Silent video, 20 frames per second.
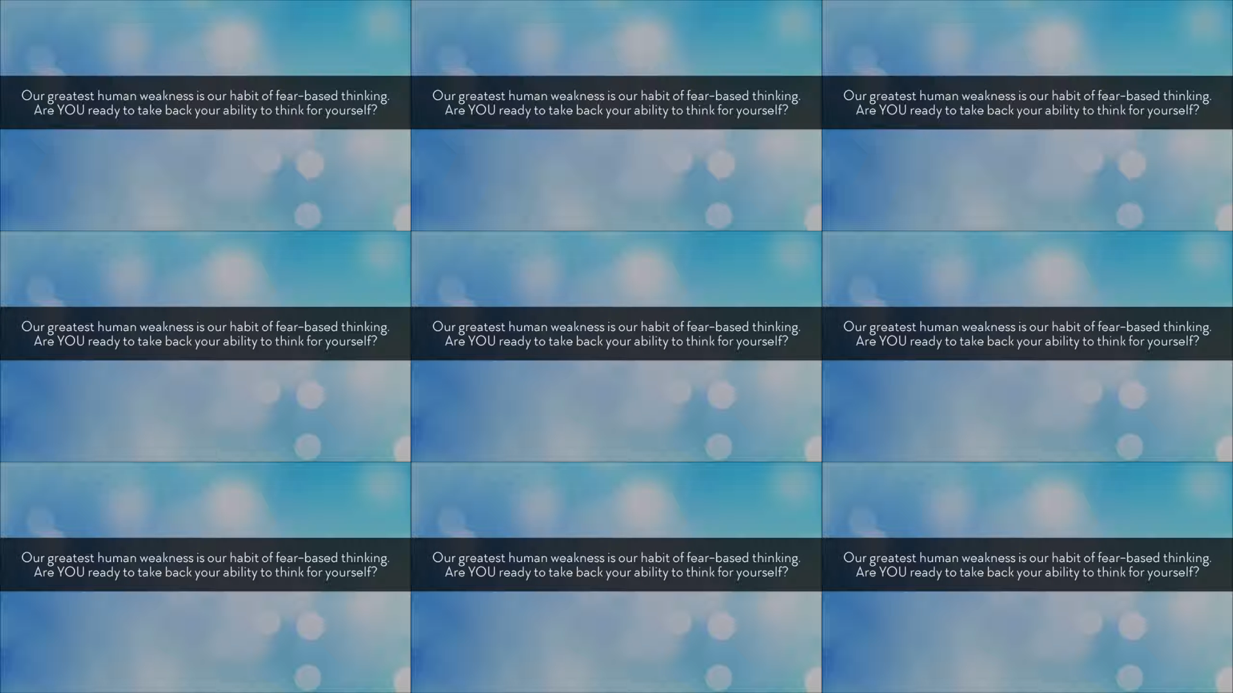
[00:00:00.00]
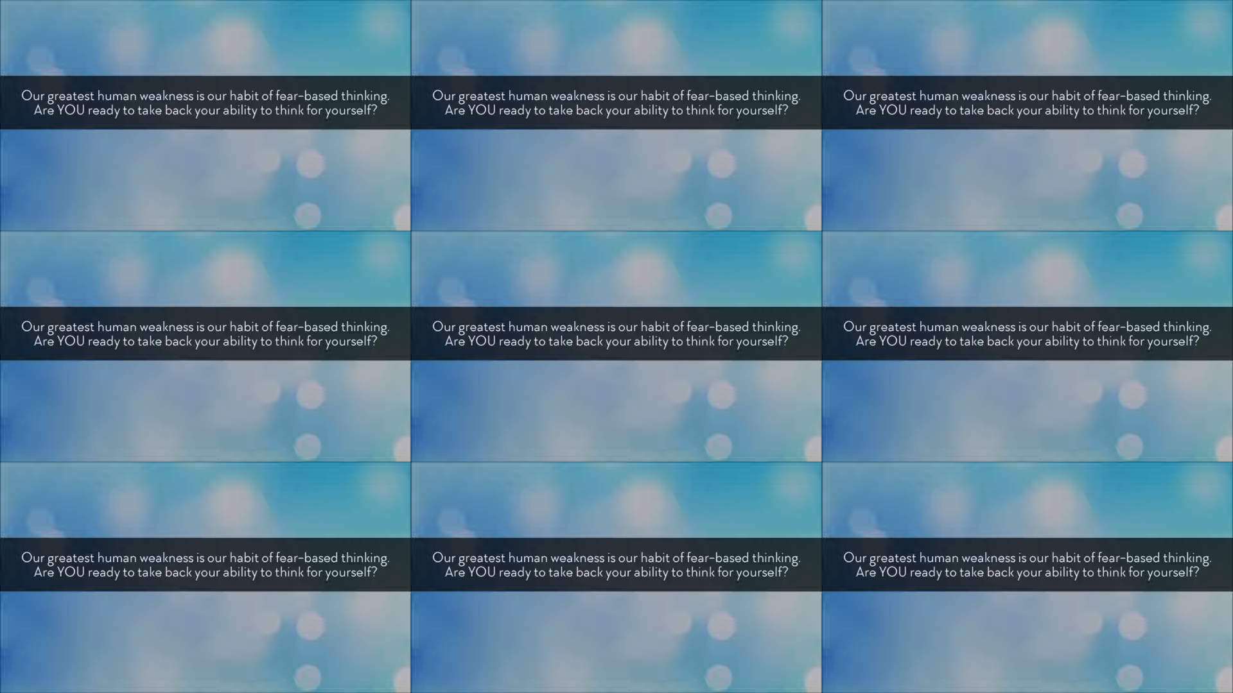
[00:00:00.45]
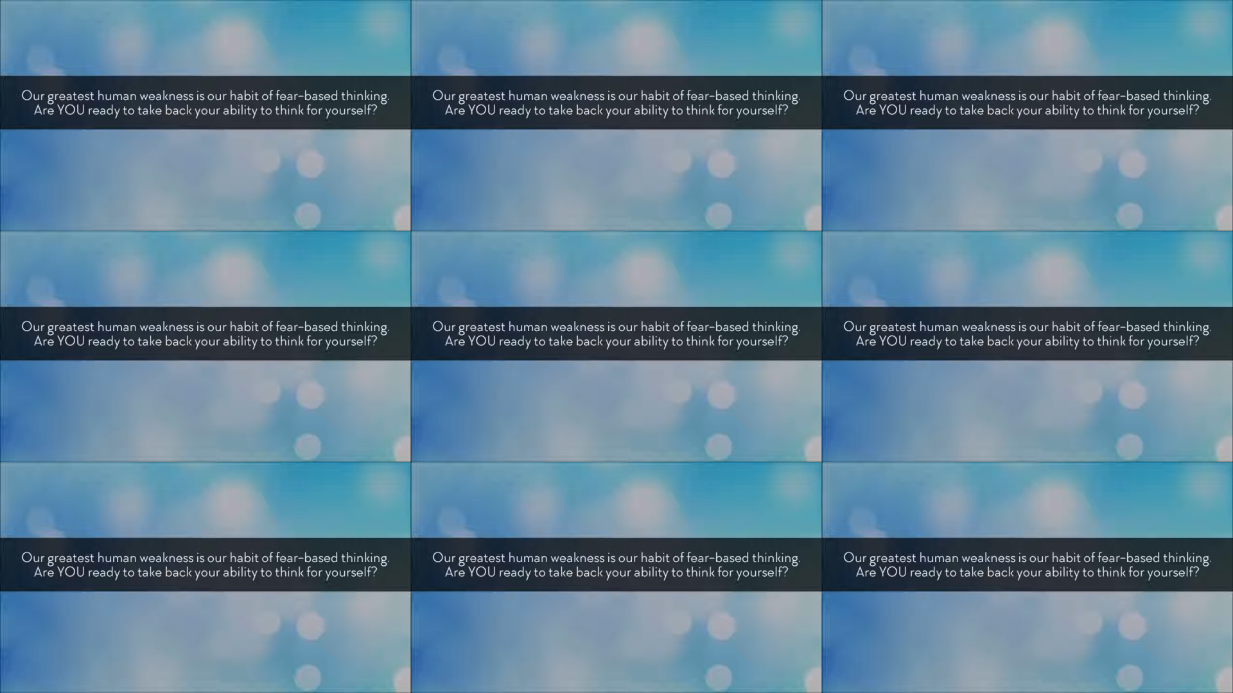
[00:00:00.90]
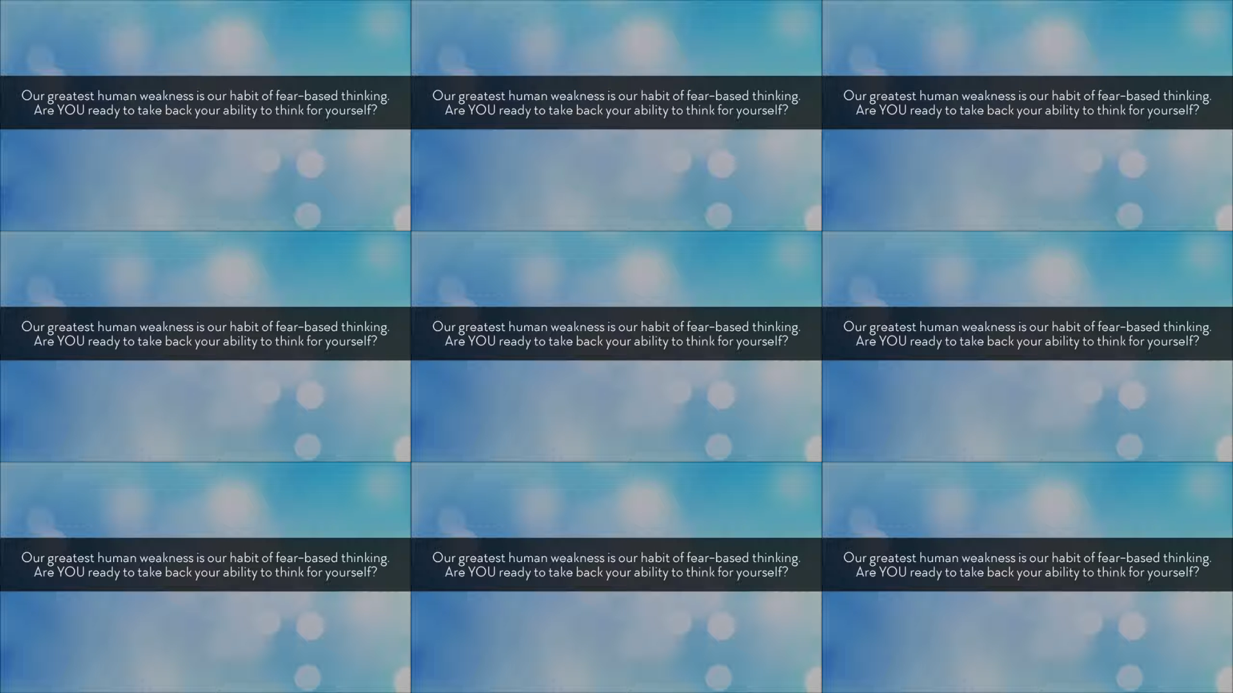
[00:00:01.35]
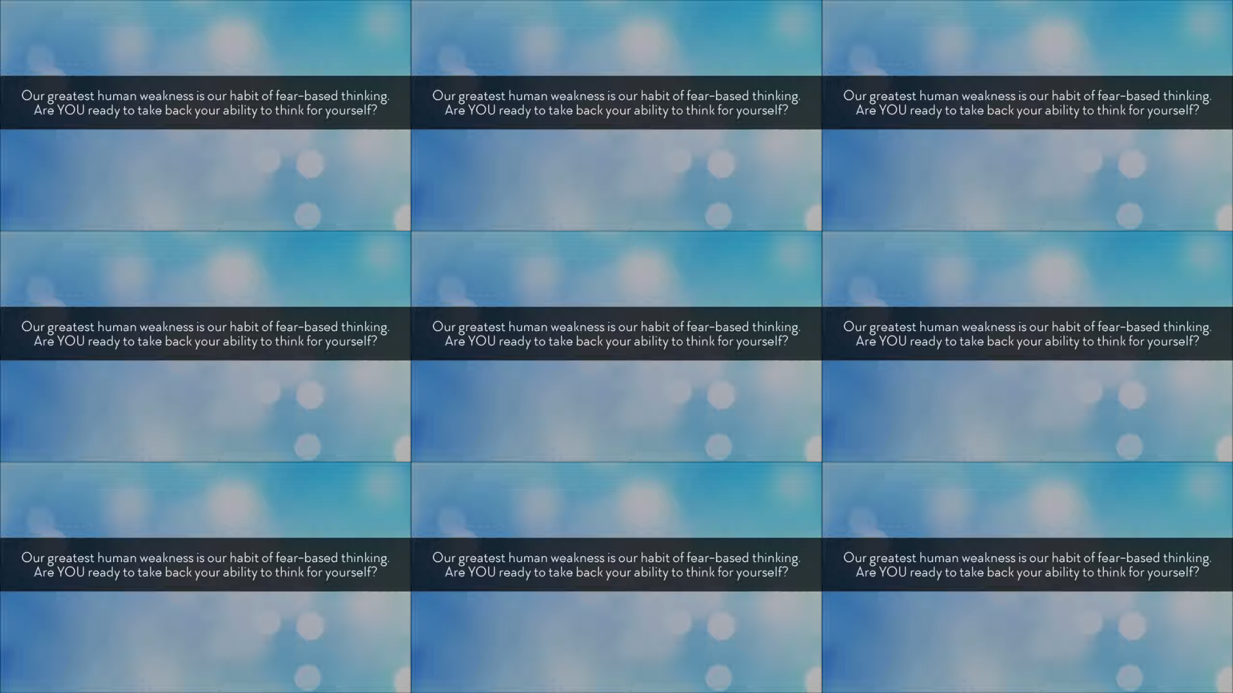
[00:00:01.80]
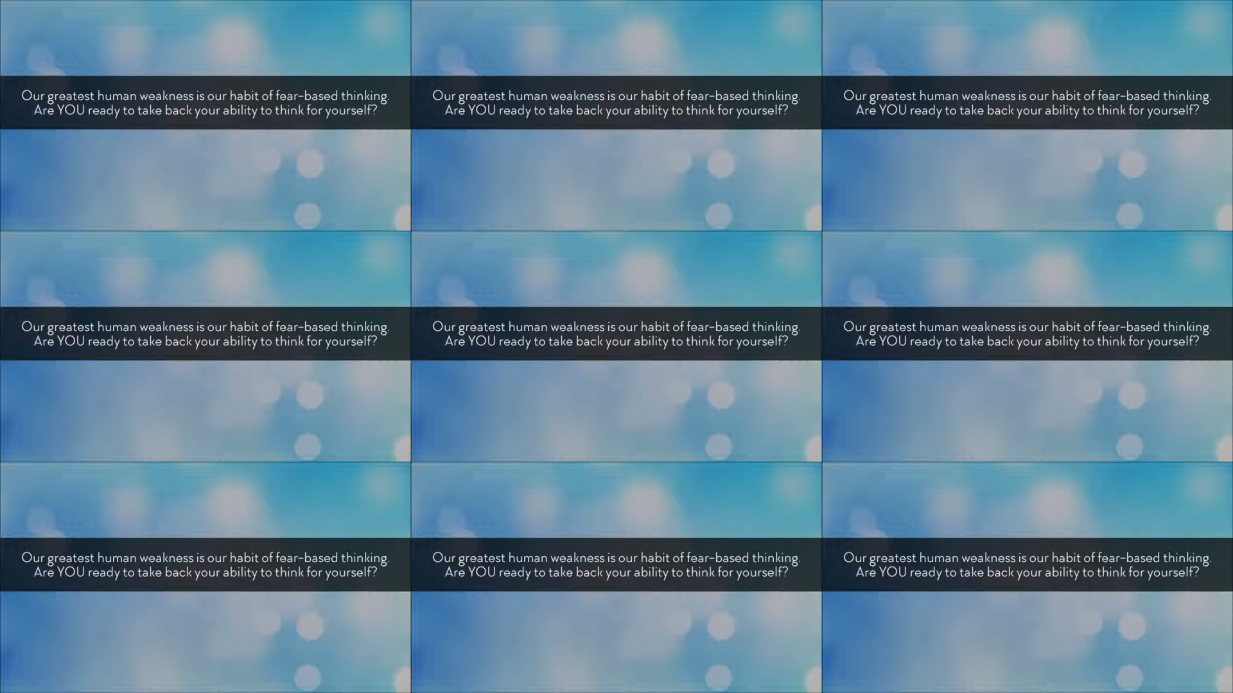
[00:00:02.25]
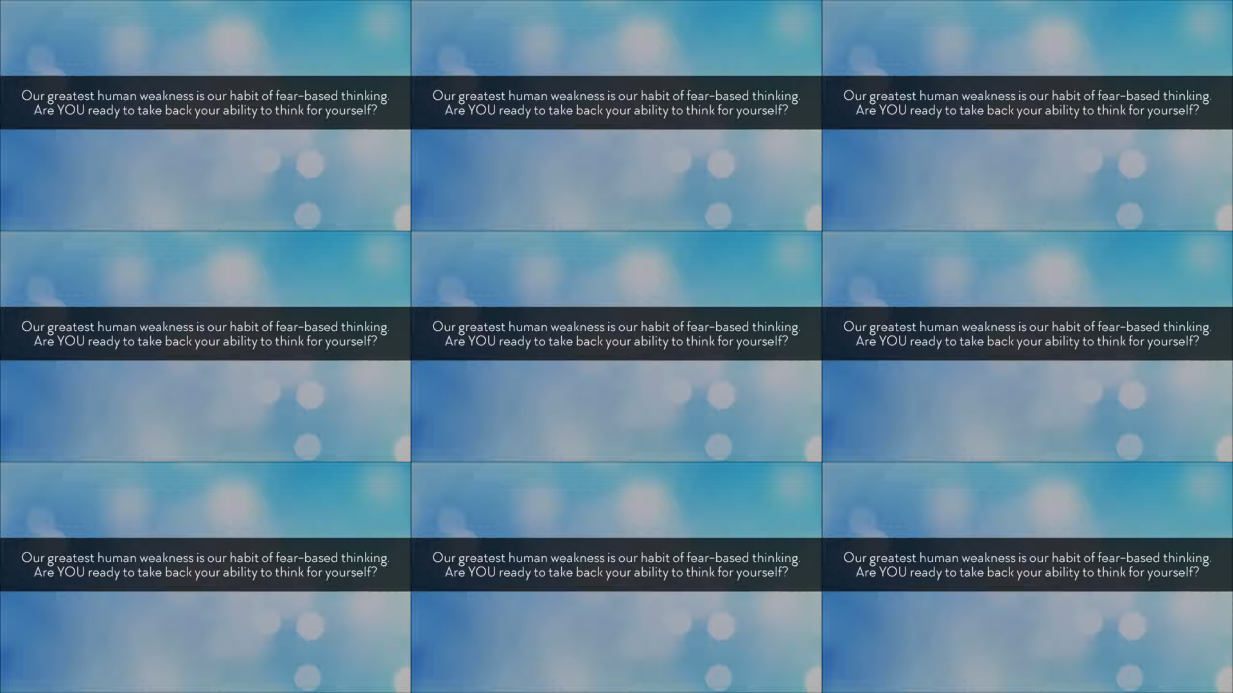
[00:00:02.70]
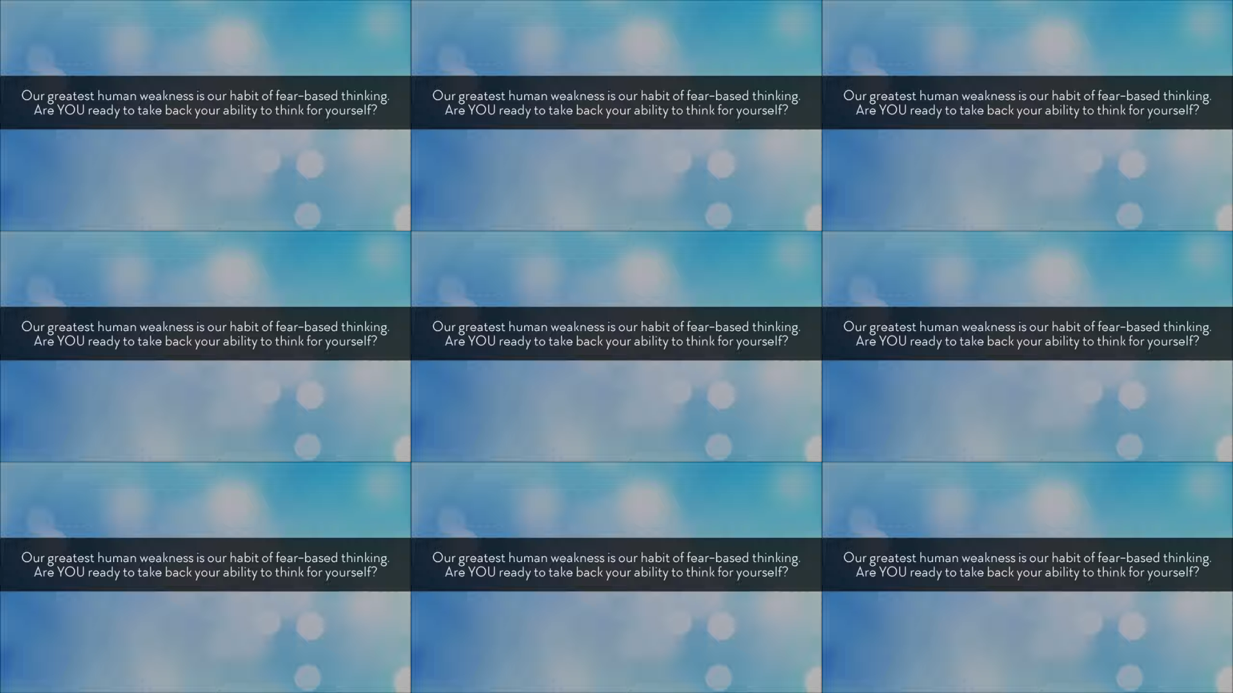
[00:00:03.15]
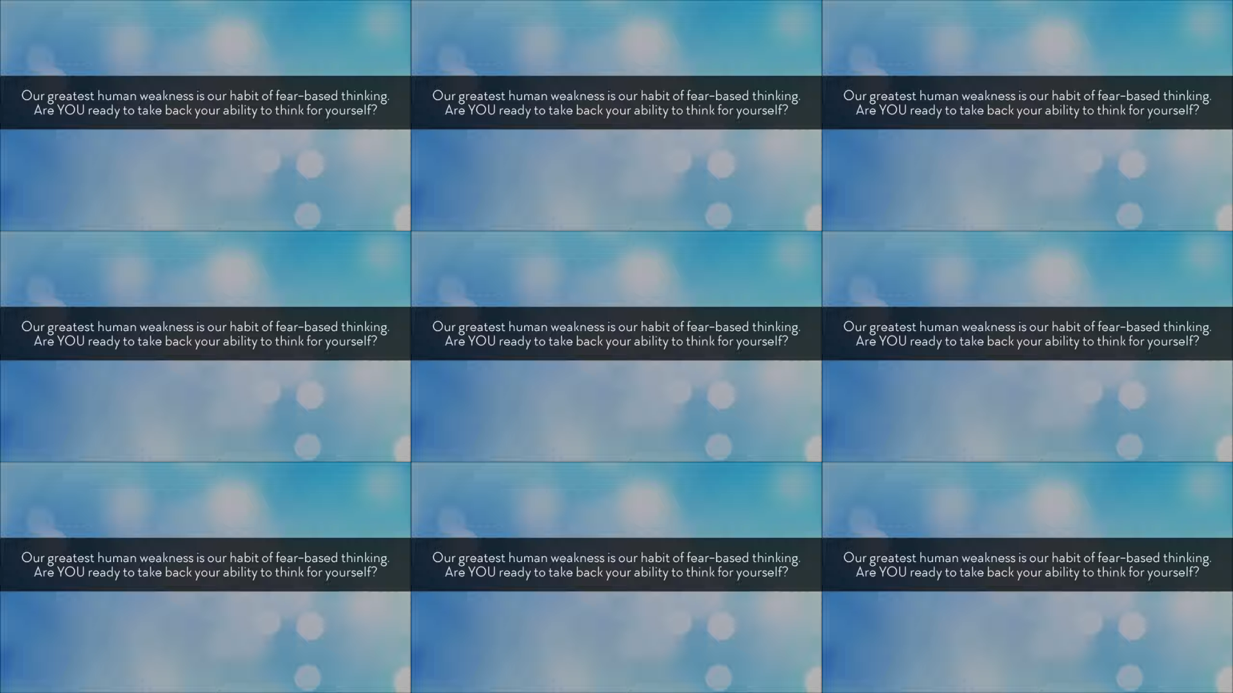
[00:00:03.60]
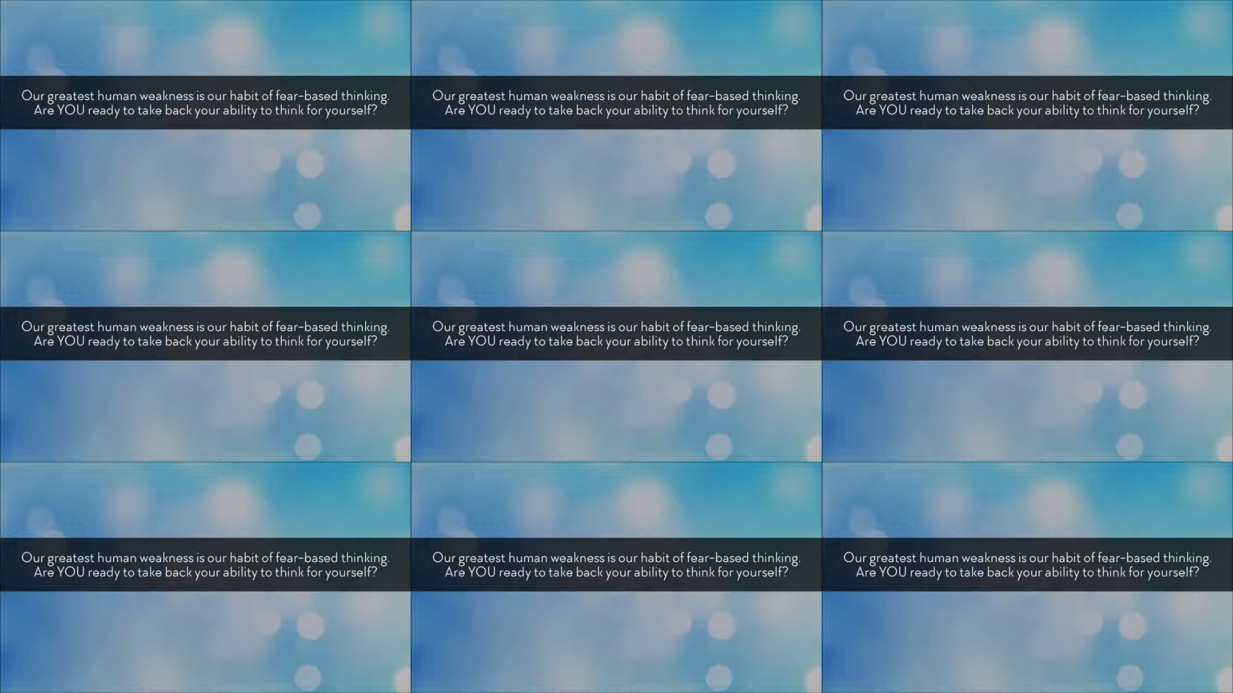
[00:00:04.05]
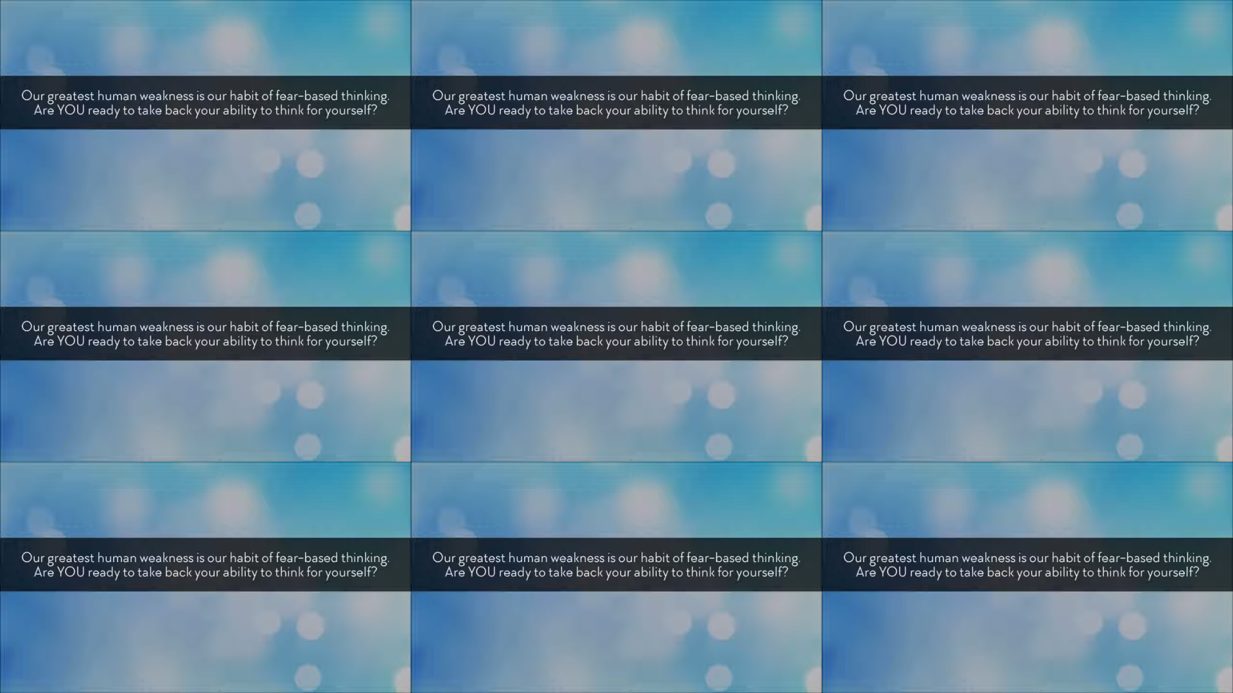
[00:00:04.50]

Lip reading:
[unreadable: no face in view]